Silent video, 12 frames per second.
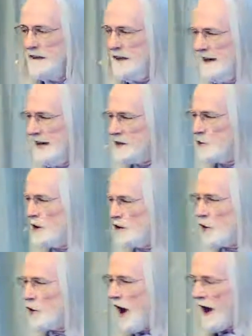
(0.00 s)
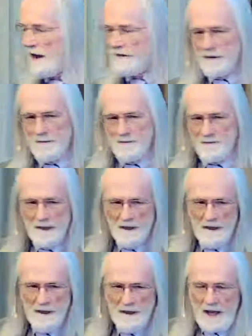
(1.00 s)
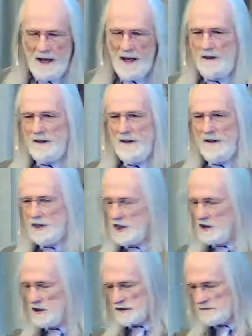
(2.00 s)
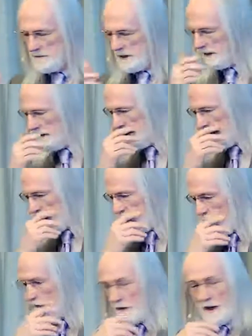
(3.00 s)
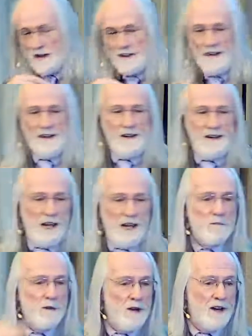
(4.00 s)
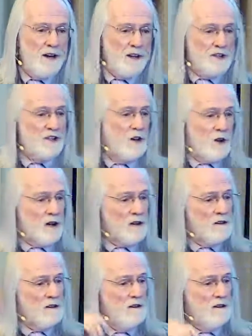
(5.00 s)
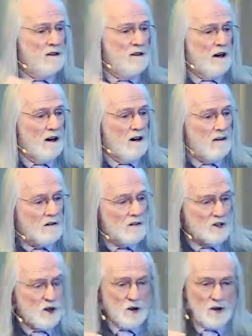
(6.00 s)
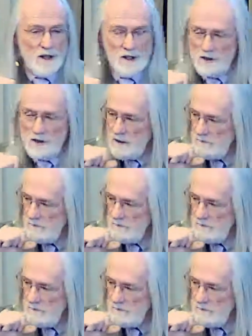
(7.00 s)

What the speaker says: That's what drives them. And Google's been forefront in implementing solar energy.